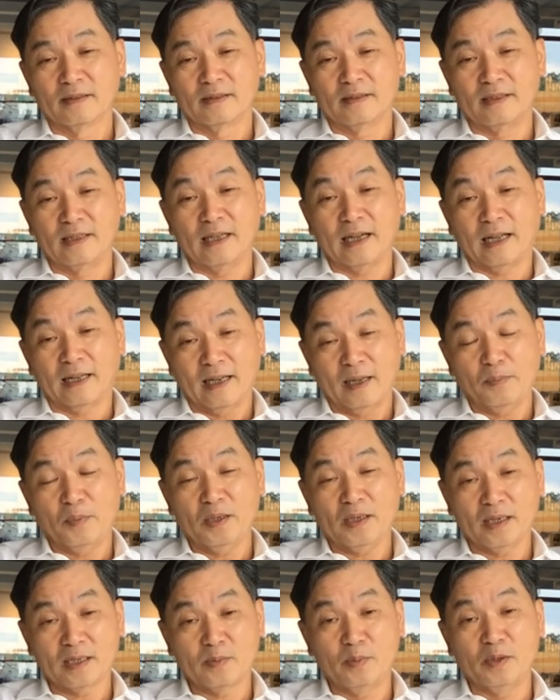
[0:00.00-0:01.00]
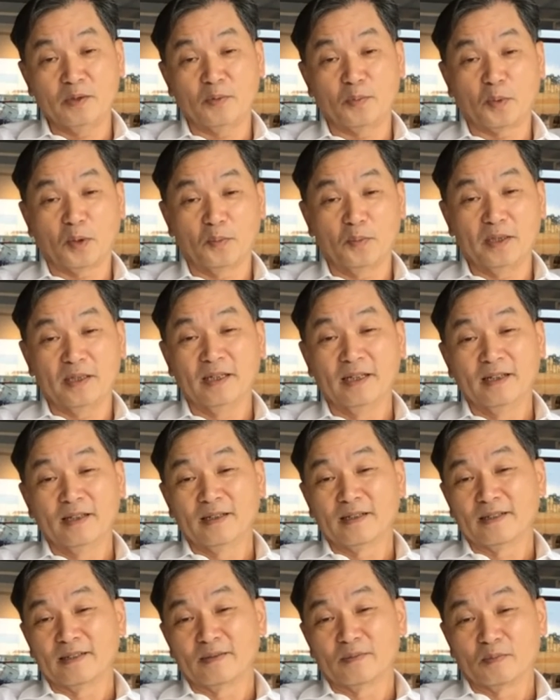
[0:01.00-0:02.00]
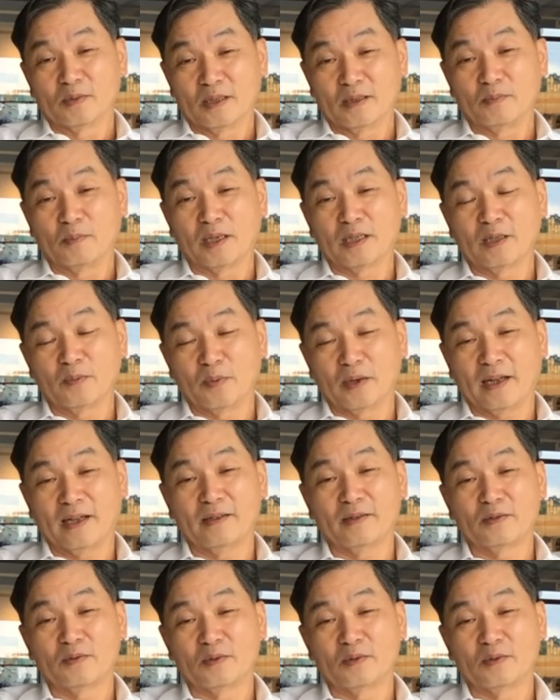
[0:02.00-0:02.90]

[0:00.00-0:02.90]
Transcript: the unhappy customer will probably multiply